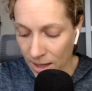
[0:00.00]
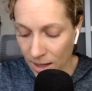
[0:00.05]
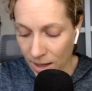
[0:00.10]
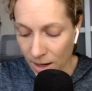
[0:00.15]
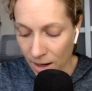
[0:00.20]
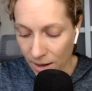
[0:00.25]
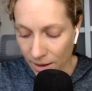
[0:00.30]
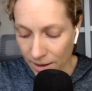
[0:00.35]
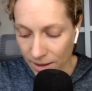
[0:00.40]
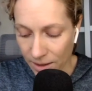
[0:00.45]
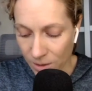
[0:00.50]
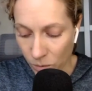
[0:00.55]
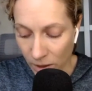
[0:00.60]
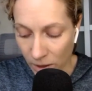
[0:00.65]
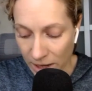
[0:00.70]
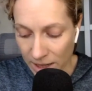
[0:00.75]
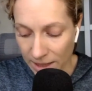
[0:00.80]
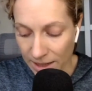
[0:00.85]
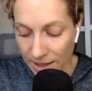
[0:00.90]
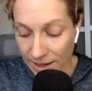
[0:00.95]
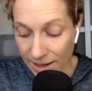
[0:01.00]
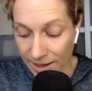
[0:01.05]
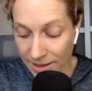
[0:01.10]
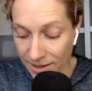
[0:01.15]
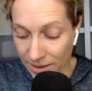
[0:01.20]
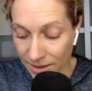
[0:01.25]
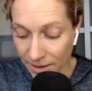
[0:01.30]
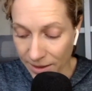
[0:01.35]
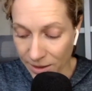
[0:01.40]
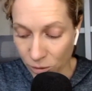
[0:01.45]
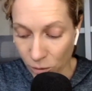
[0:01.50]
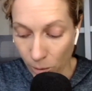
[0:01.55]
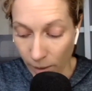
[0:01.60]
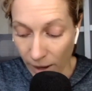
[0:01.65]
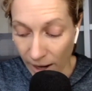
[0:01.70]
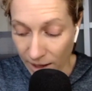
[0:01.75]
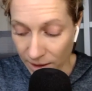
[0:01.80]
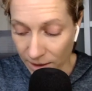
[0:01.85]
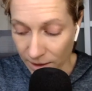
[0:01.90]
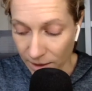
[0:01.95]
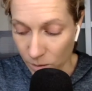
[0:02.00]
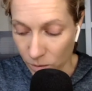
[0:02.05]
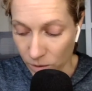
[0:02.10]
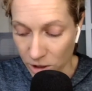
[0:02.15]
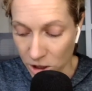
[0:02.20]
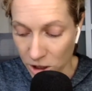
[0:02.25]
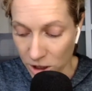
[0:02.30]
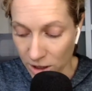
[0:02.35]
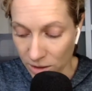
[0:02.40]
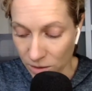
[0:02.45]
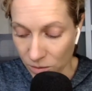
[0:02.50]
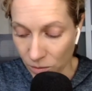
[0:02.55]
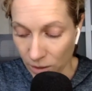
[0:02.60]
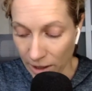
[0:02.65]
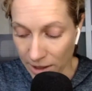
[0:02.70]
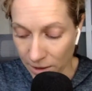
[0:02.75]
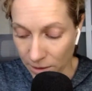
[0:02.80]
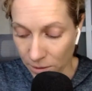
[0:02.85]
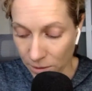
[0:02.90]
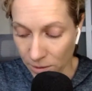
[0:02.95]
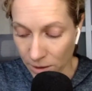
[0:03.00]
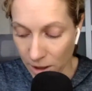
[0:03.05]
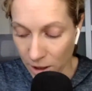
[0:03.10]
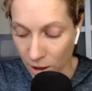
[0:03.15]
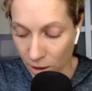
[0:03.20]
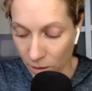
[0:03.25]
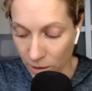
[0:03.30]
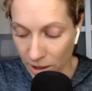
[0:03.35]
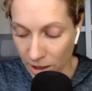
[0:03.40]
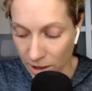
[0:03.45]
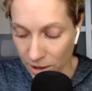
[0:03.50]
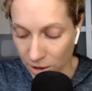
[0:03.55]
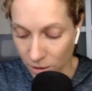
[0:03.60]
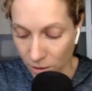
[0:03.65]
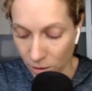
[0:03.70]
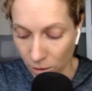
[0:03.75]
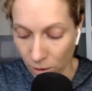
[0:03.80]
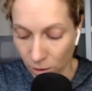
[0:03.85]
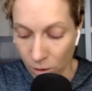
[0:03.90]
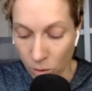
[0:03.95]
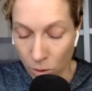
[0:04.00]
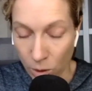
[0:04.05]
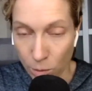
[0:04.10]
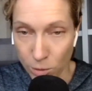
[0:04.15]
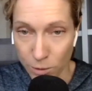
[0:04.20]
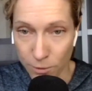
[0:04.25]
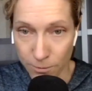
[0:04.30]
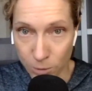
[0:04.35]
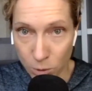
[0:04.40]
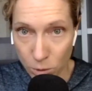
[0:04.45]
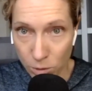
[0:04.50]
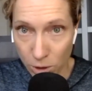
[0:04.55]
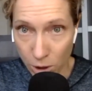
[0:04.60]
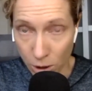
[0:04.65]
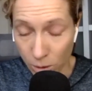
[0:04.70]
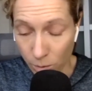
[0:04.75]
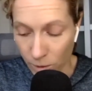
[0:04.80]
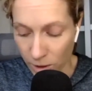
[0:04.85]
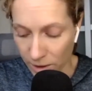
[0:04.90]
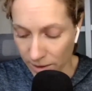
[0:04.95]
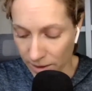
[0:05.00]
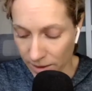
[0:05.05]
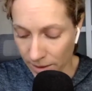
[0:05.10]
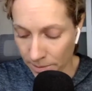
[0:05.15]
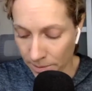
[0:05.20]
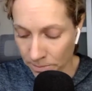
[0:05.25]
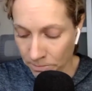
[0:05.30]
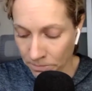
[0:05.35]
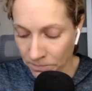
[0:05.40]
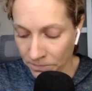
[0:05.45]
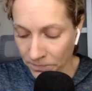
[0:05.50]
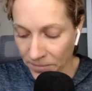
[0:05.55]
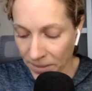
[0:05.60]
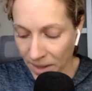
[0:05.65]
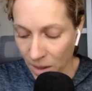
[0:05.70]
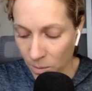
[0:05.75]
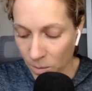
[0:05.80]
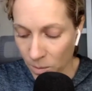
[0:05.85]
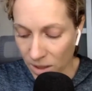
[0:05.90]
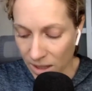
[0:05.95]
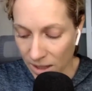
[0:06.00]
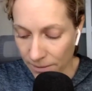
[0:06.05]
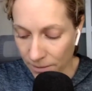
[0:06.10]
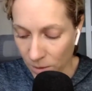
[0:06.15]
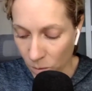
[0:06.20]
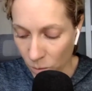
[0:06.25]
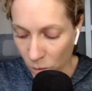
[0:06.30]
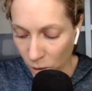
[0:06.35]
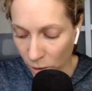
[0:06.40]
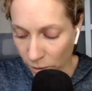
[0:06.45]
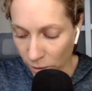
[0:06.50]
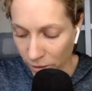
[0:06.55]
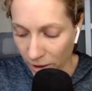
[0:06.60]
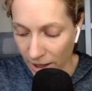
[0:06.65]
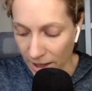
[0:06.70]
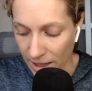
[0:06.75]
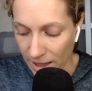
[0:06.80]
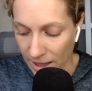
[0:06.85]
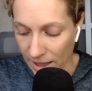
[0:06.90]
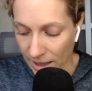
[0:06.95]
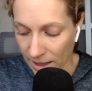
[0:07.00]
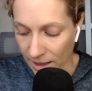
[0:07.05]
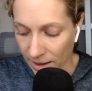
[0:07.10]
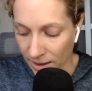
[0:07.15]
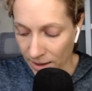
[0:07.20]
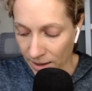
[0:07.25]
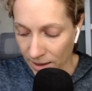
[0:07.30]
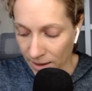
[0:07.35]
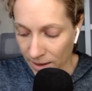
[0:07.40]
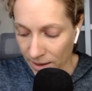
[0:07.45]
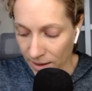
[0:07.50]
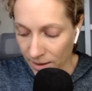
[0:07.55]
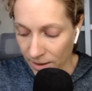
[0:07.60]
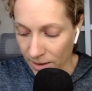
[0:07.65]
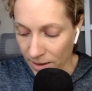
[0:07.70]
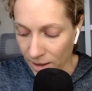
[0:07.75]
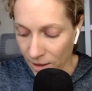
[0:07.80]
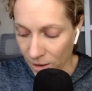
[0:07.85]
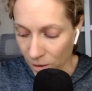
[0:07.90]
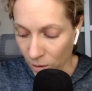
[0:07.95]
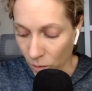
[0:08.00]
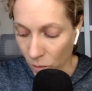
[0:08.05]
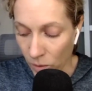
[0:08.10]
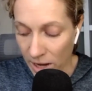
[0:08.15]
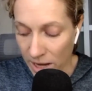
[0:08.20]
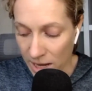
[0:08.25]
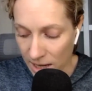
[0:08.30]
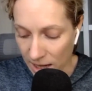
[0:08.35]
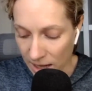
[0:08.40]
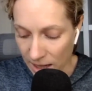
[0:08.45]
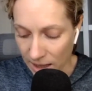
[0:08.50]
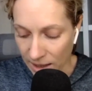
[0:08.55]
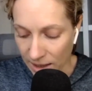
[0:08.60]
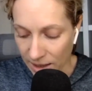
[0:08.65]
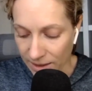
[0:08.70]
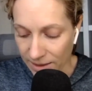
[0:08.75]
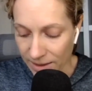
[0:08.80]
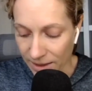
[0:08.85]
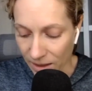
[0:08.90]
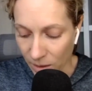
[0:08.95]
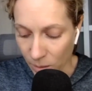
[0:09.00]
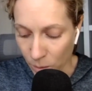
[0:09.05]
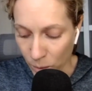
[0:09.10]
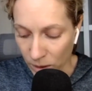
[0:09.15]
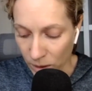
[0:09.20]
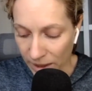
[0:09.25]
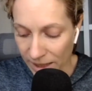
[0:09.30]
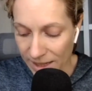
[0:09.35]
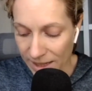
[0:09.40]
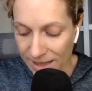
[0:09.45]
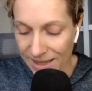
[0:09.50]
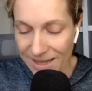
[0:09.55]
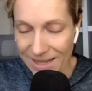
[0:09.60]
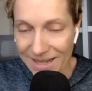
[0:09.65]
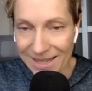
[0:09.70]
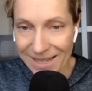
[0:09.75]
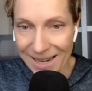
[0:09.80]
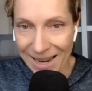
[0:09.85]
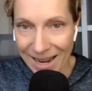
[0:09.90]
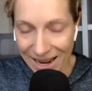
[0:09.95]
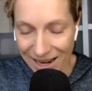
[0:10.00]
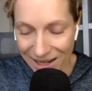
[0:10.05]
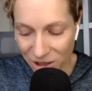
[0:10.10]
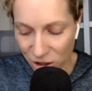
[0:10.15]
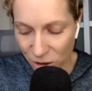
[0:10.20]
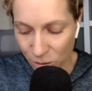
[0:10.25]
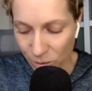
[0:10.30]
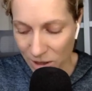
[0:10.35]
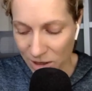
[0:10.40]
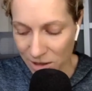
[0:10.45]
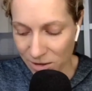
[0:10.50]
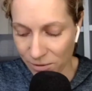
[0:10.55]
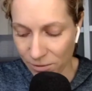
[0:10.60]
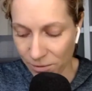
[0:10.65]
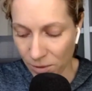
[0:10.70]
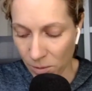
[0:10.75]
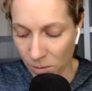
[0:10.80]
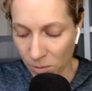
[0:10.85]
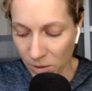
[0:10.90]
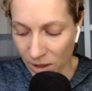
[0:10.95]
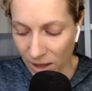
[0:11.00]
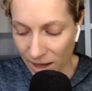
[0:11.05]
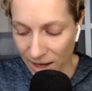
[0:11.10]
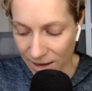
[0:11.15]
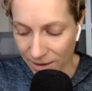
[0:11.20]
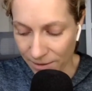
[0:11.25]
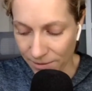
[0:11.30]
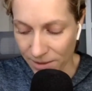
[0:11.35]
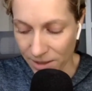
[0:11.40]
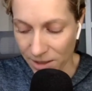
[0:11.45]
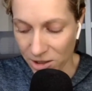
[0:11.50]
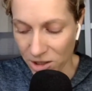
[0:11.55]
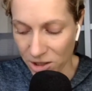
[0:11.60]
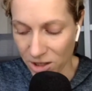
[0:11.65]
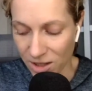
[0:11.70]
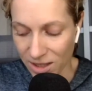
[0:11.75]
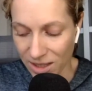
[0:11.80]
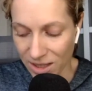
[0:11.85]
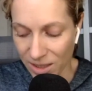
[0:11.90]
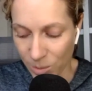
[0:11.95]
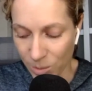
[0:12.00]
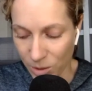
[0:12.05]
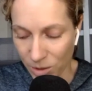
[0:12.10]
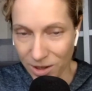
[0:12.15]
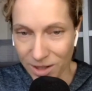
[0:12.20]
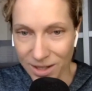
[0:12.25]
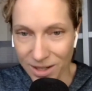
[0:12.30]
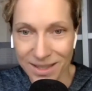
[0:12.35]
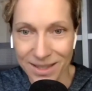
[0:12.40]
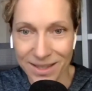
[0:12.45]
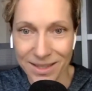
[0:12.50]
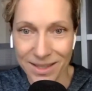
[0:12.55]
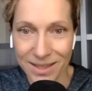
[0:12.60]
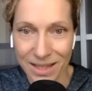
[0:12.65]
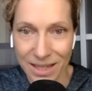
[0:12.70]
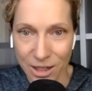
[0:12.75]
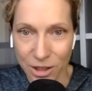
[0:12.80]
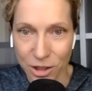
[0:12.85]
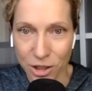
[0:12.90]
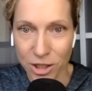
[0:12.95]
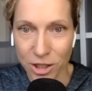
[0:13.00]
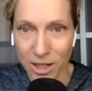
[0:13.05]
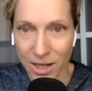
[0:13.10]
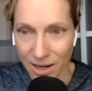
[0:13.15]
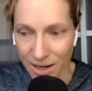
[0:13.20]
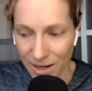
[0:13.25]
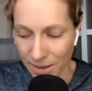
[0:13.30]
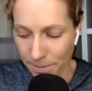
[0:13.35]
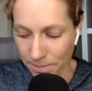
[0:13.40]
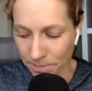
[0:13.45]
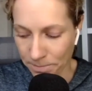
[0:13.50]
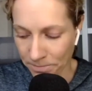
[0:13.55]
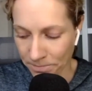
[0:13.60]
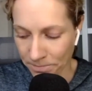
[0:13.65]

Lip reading: Connie's weight can escalate dramatically when she is regularly going into her, quote, food comas. But even more frightening than her weight gain is the complete detachment from life that she experiences each time.